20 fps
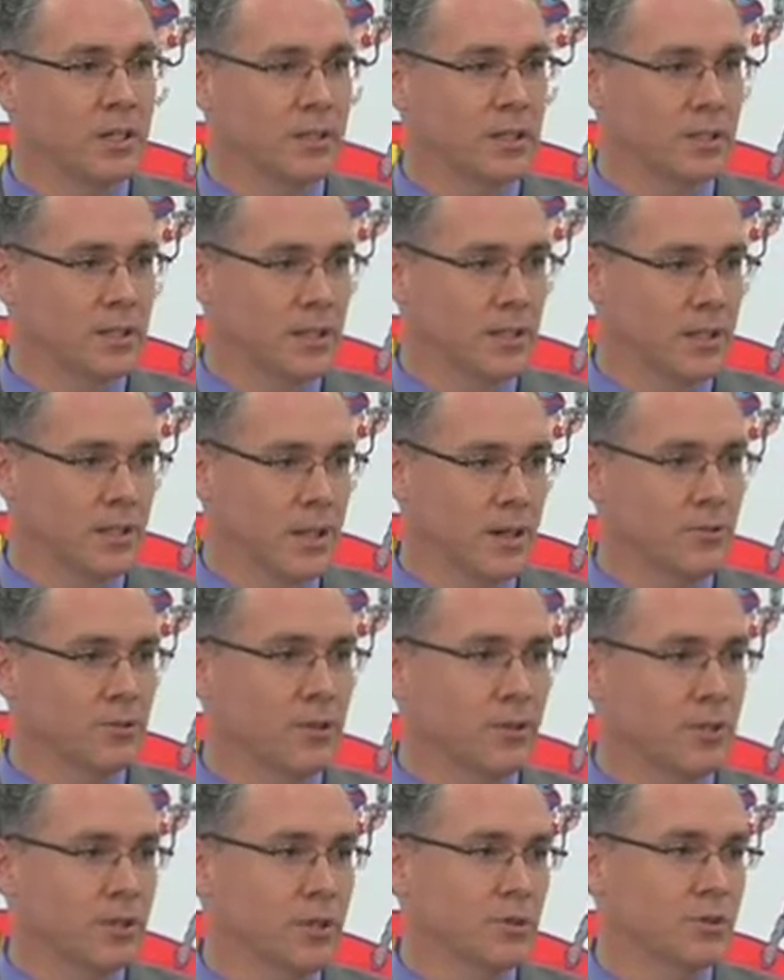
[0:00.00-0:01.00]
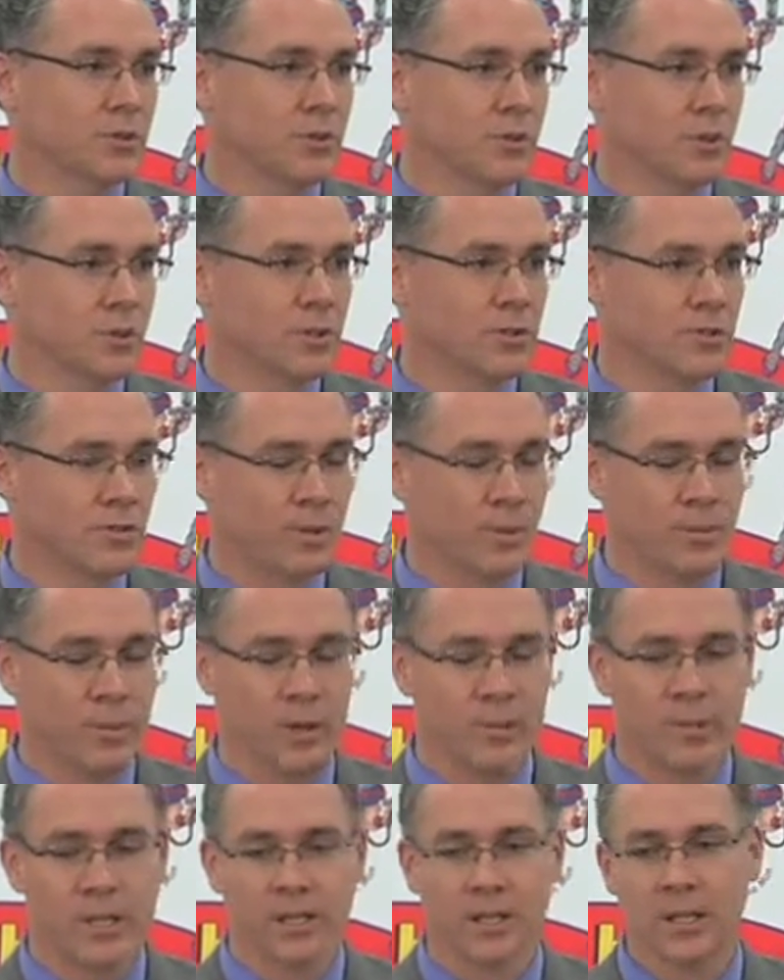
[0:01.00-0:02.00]
in covering those stories for the
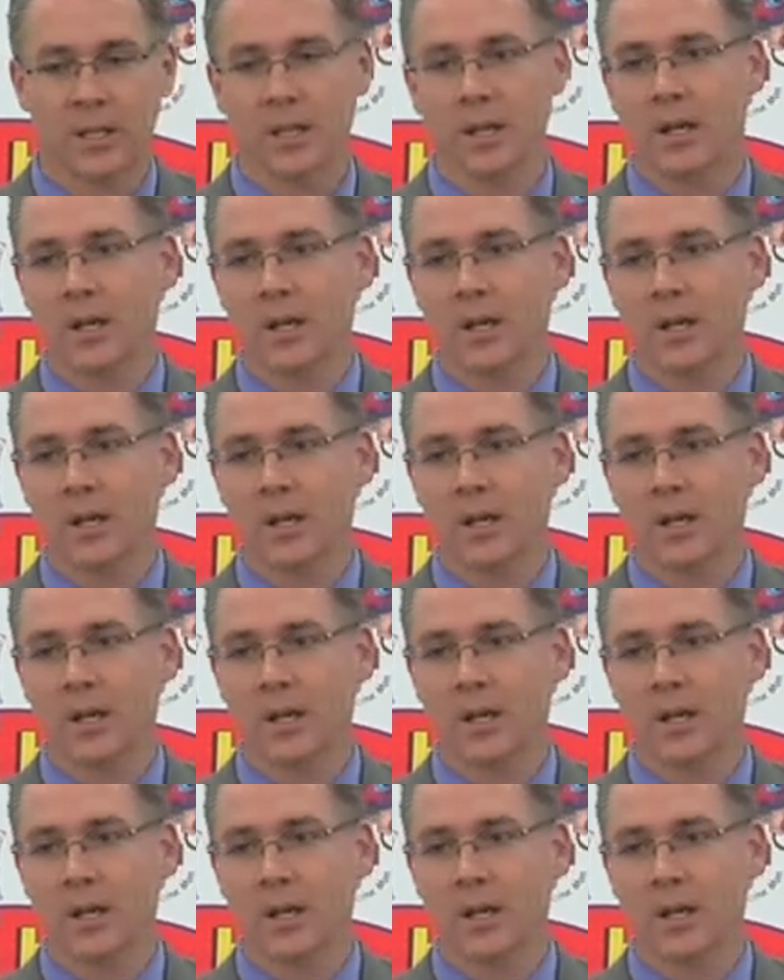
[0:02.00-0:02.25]
public.